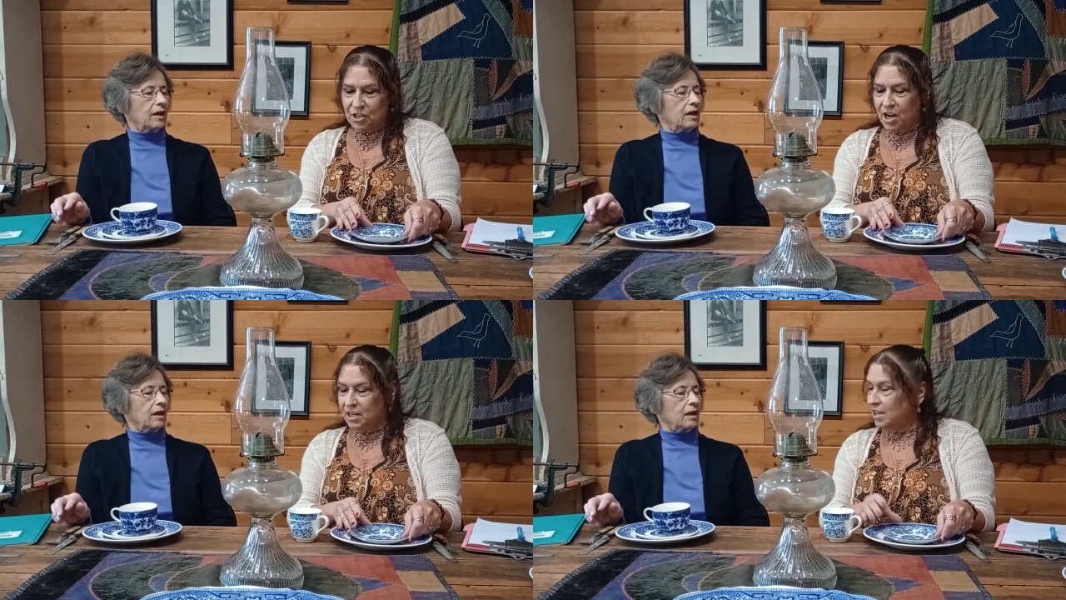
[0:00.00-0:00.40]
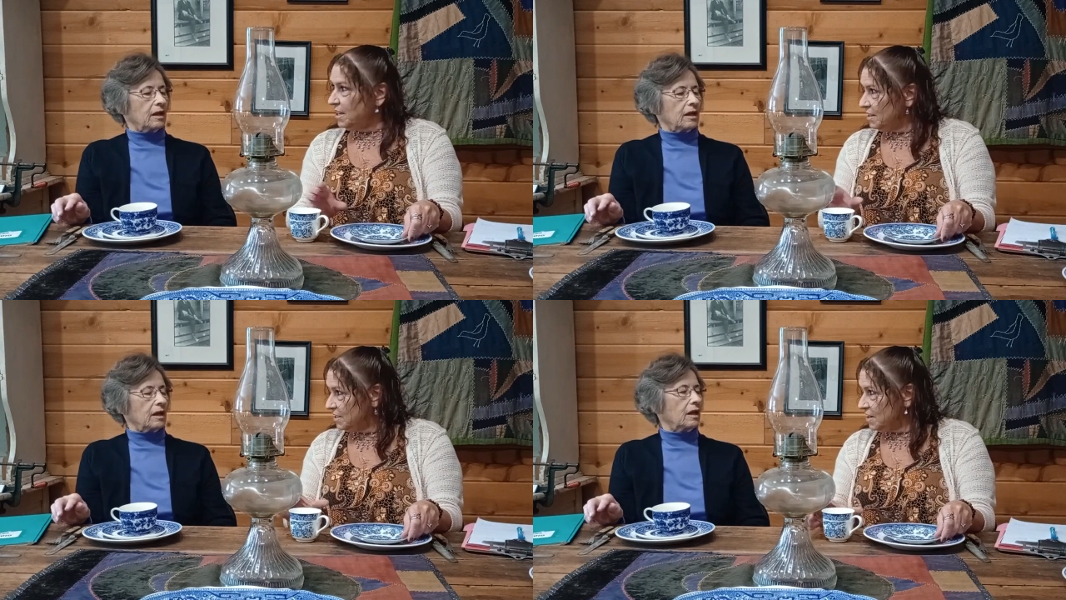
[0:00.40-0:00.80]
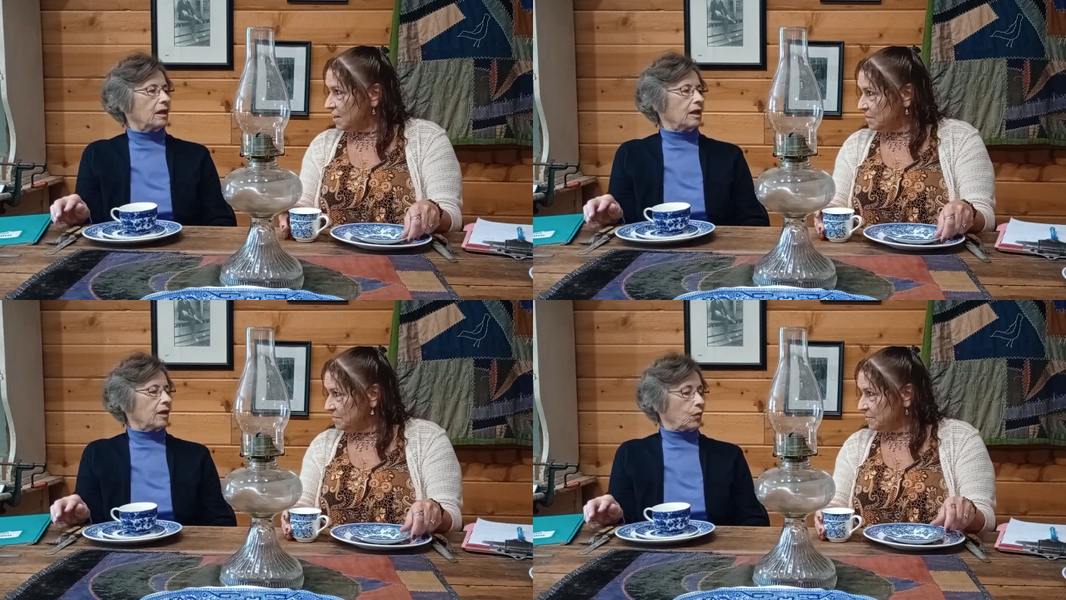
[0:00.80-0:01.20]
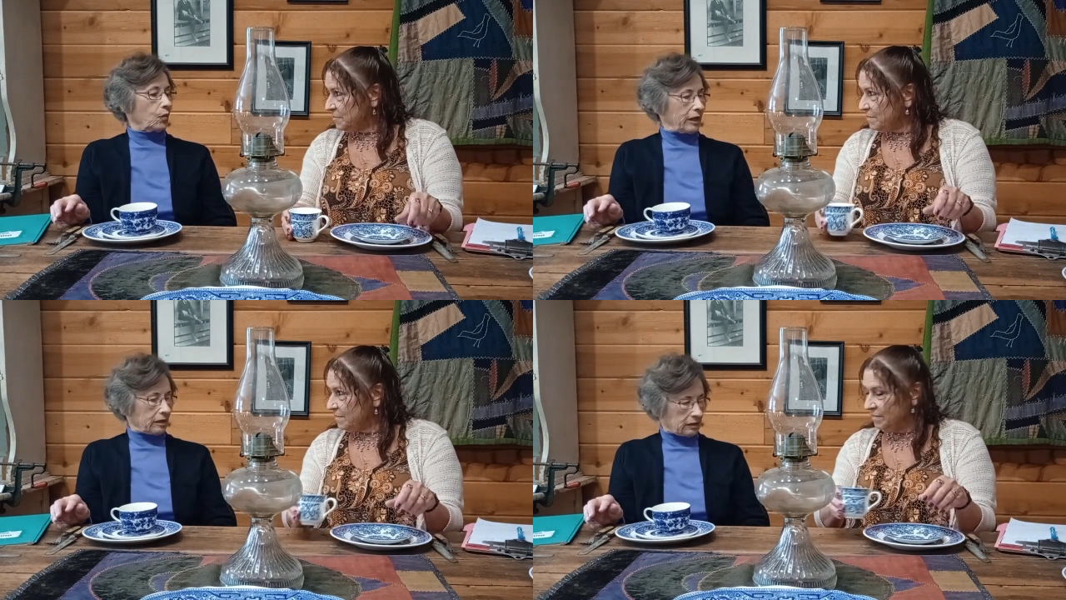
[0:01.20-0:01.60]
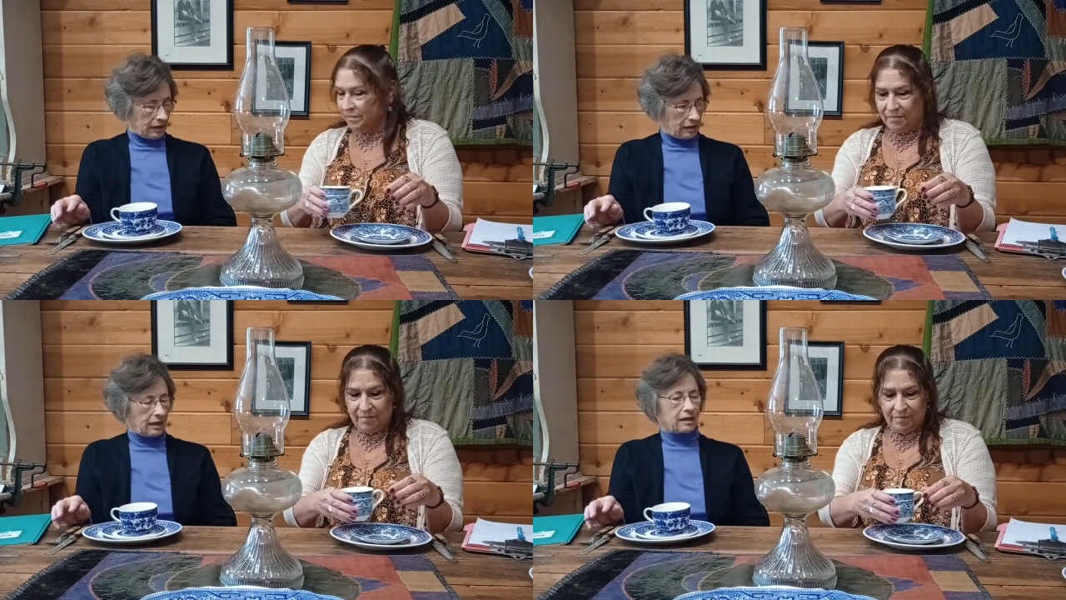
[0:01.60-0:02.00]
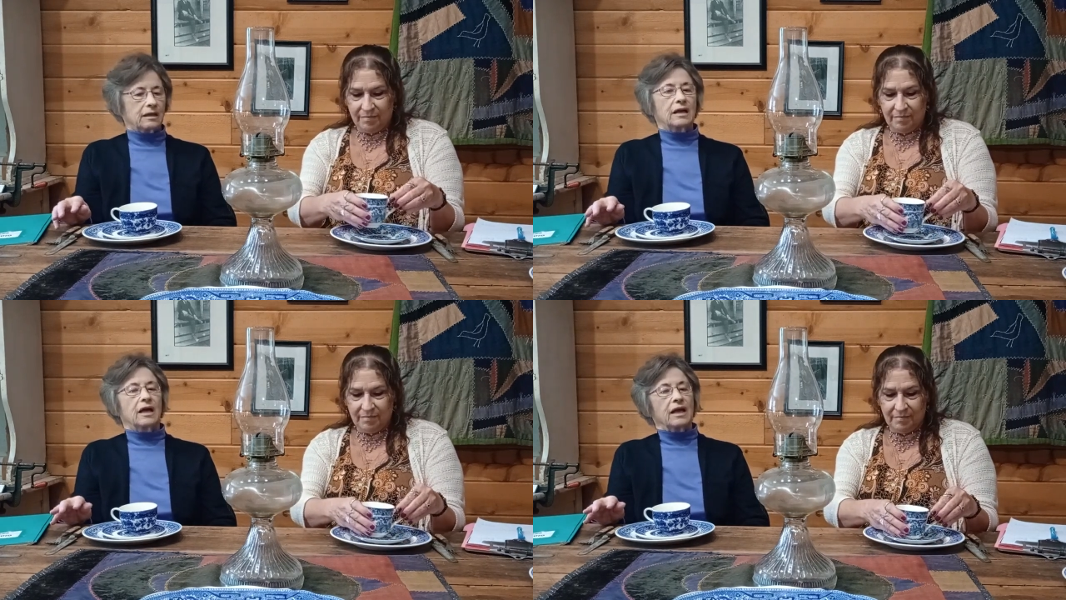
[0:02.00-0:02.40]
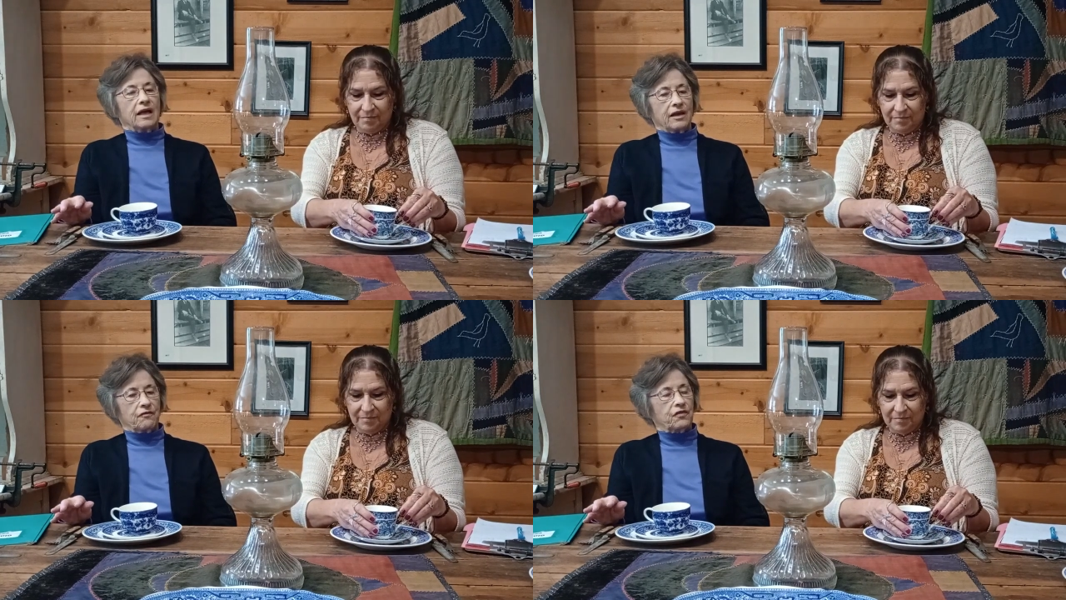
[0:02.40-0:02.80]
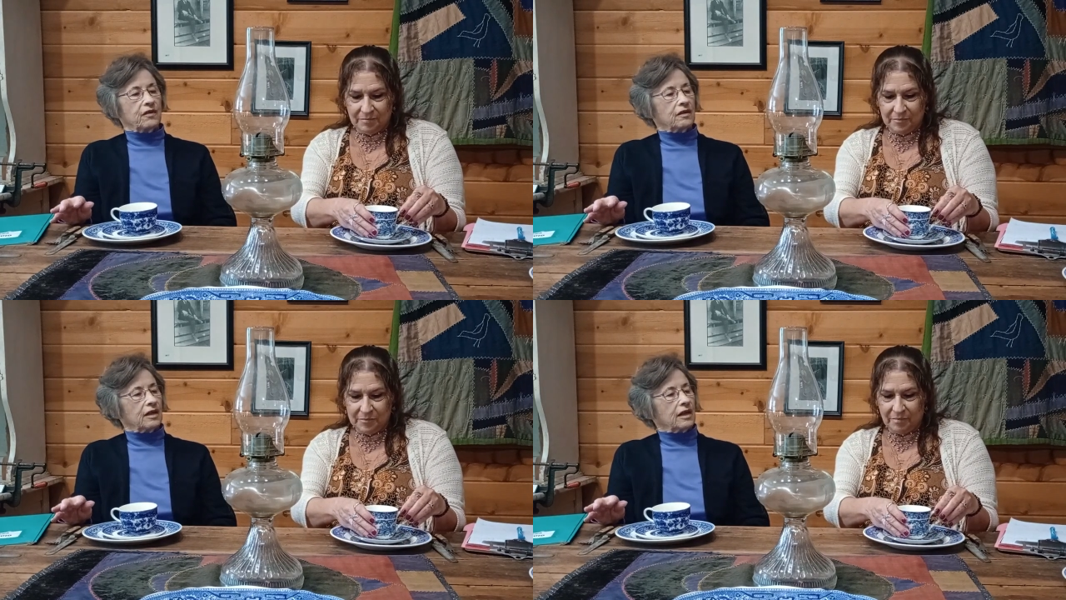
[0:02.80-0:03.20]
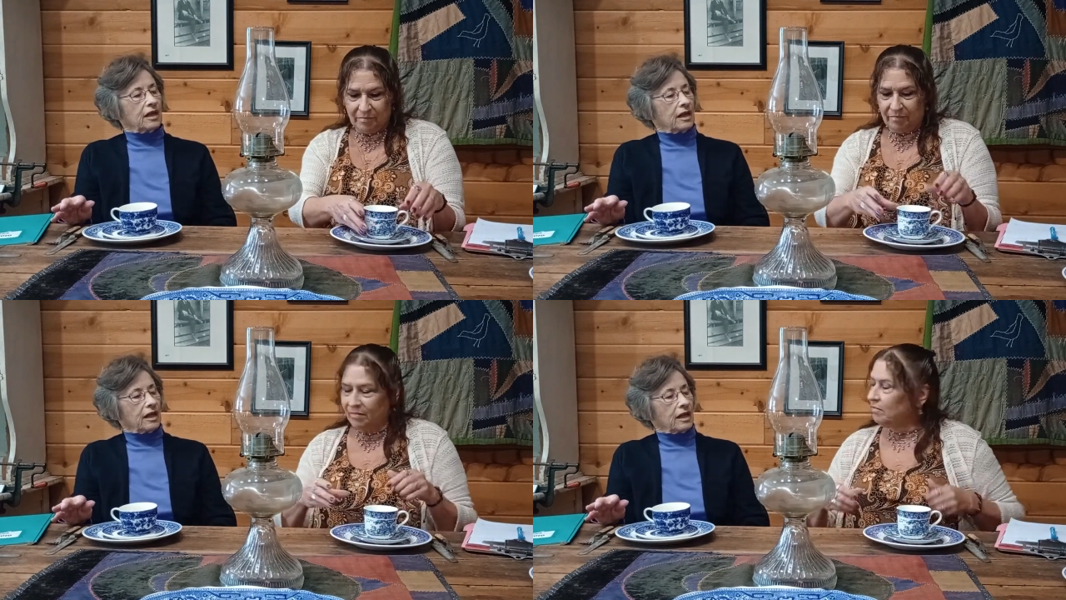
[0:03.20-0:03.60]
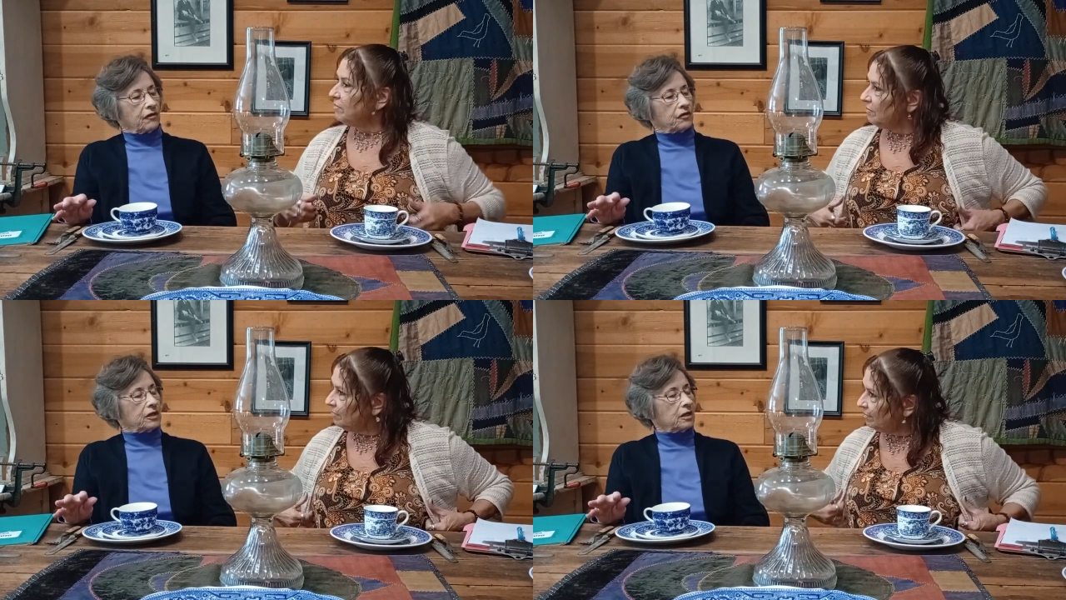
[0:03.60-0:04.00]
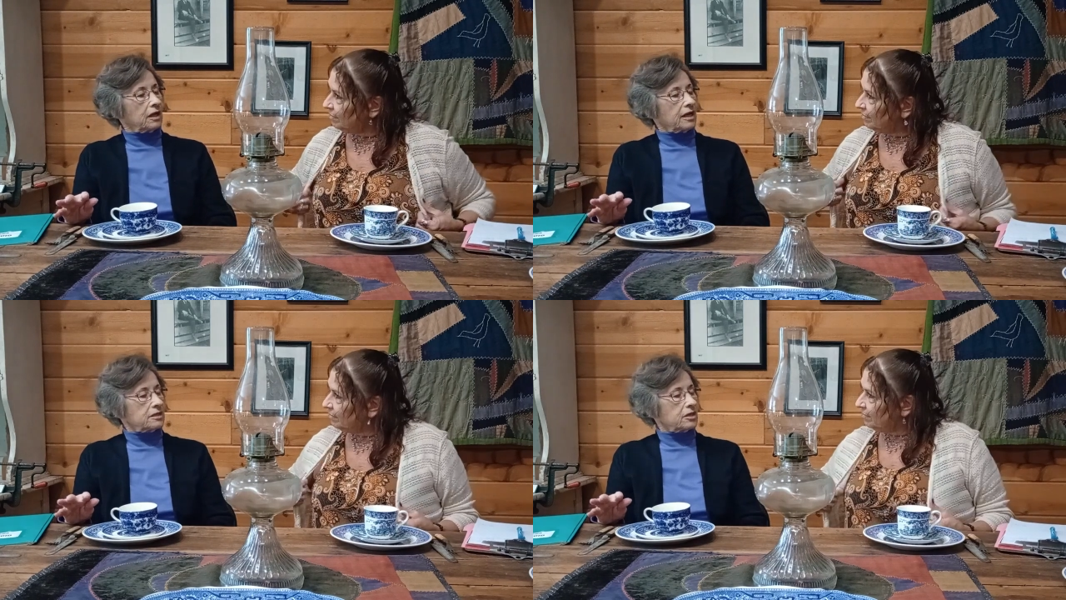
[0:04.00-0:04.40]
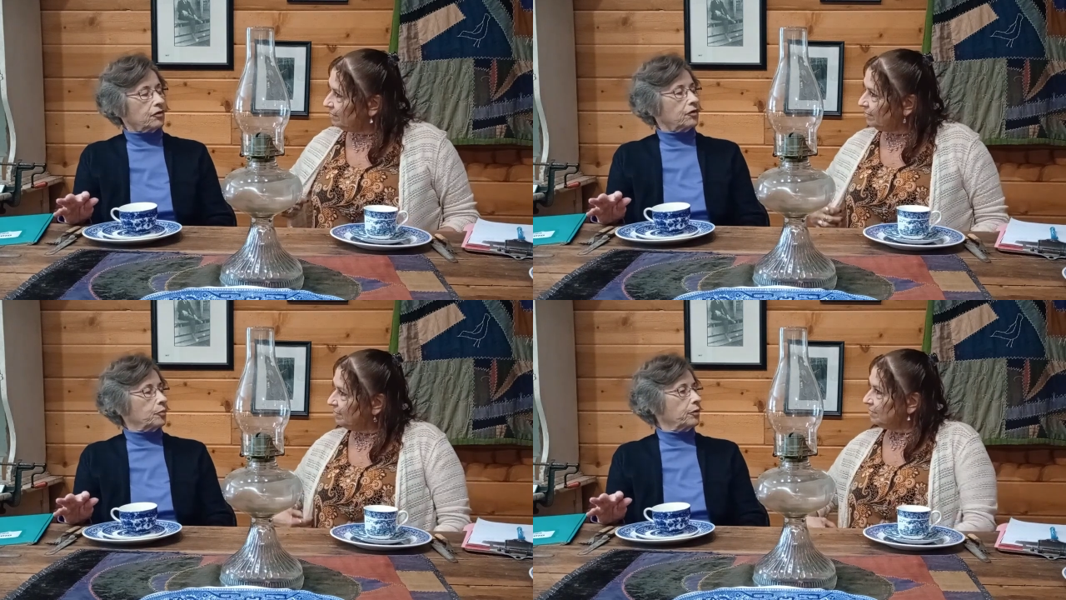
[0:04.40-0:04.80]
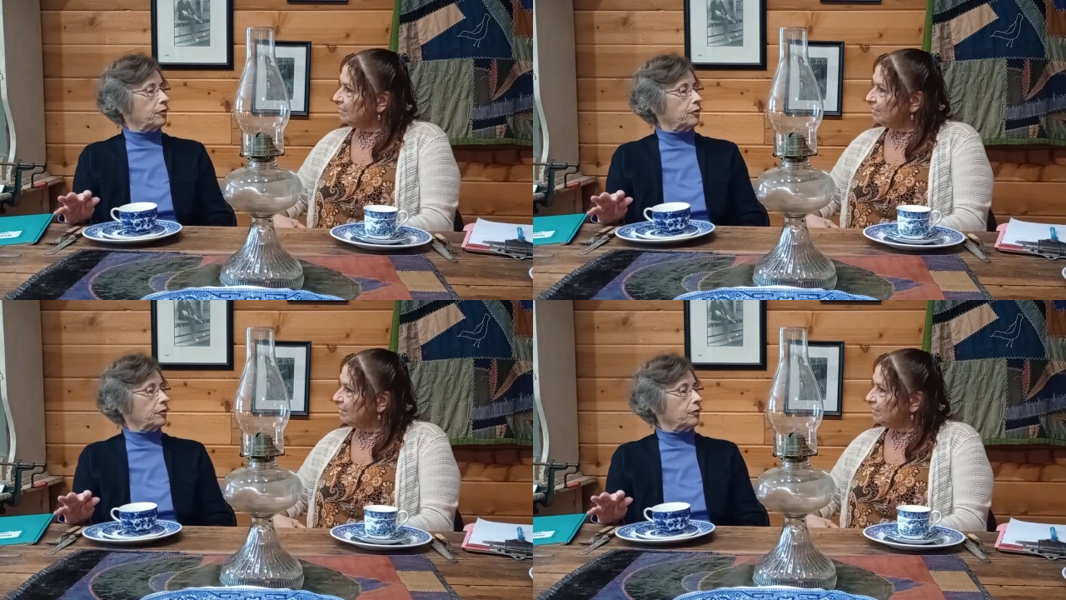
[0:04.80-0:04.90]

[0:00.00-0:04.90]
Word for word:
Speaker 1: china at the time? Well, if
Speaker 2: if Little House on the